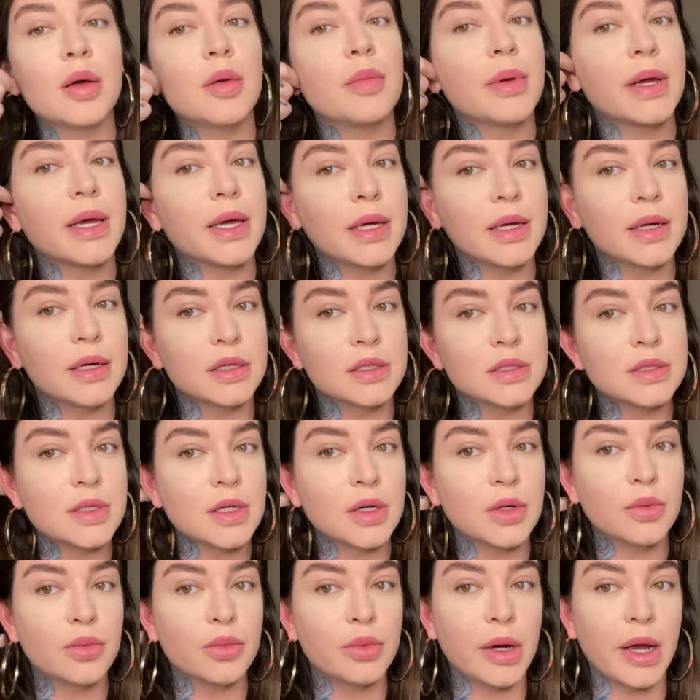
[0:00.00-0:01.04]
My ears
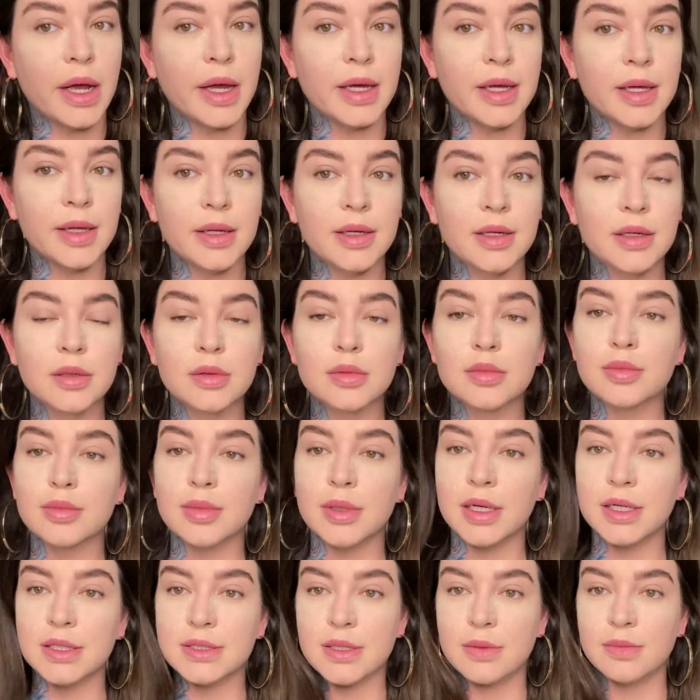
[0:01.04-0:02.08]
are red
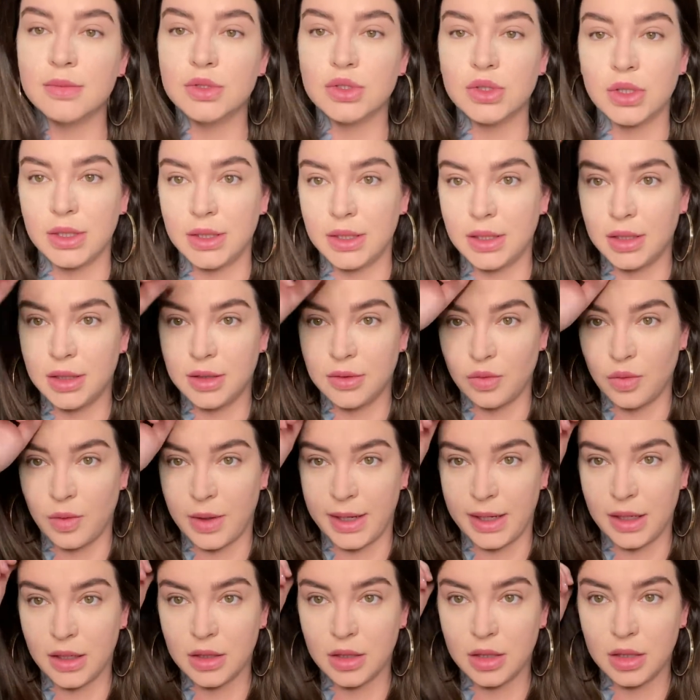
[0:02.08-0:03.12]
because I'm drinking
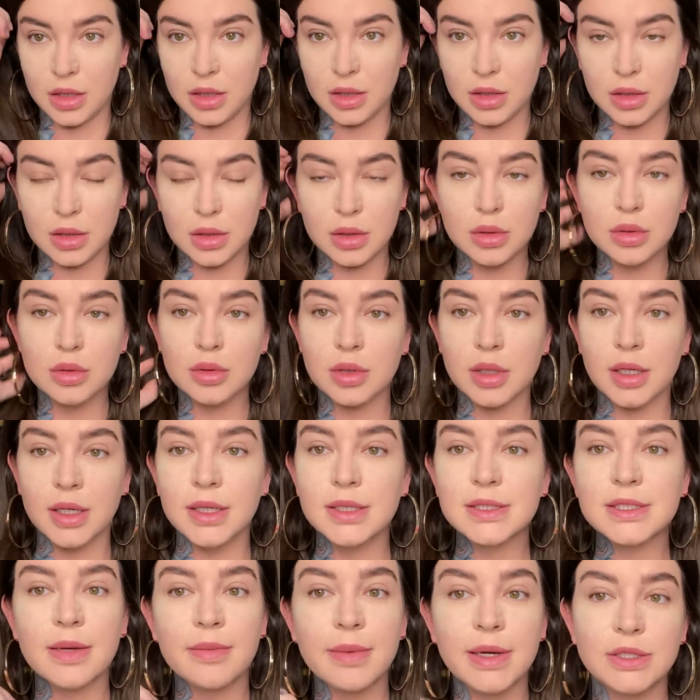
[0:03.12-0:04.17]
White Claw.
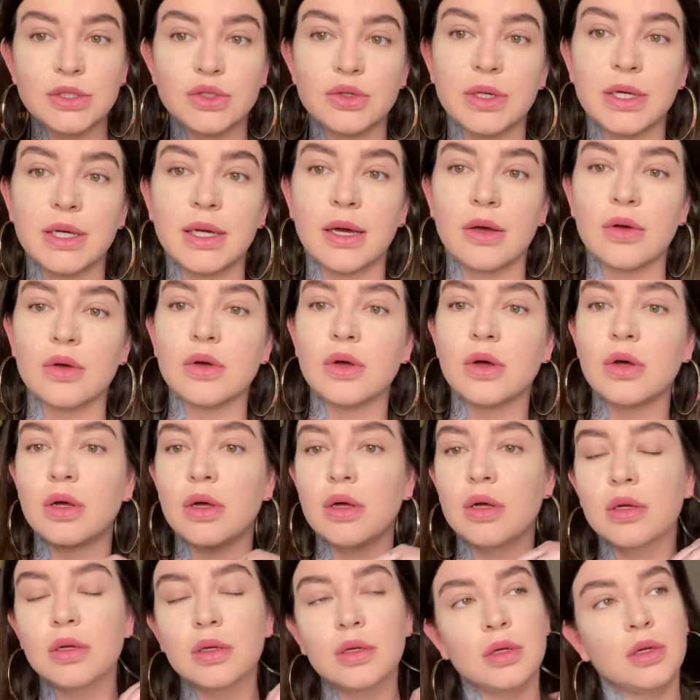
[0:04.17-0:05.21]
Anytime I drink
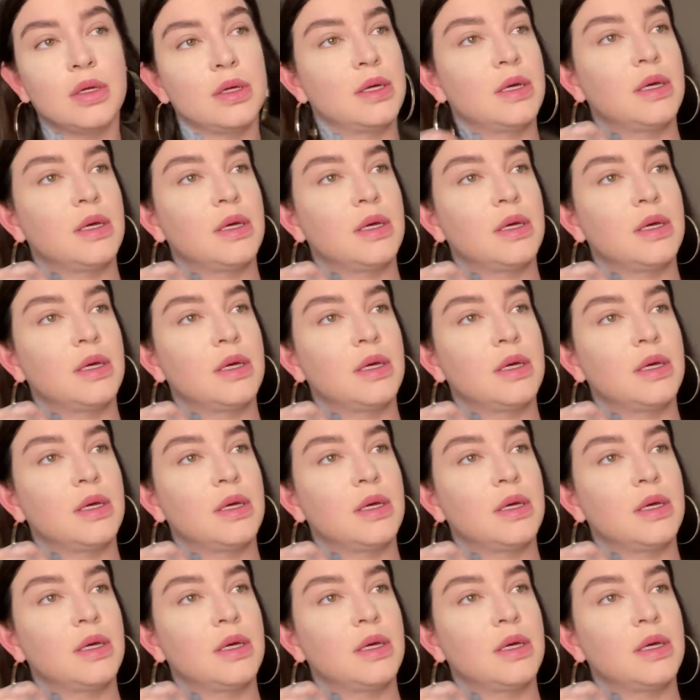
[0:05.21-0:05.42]
alcohol,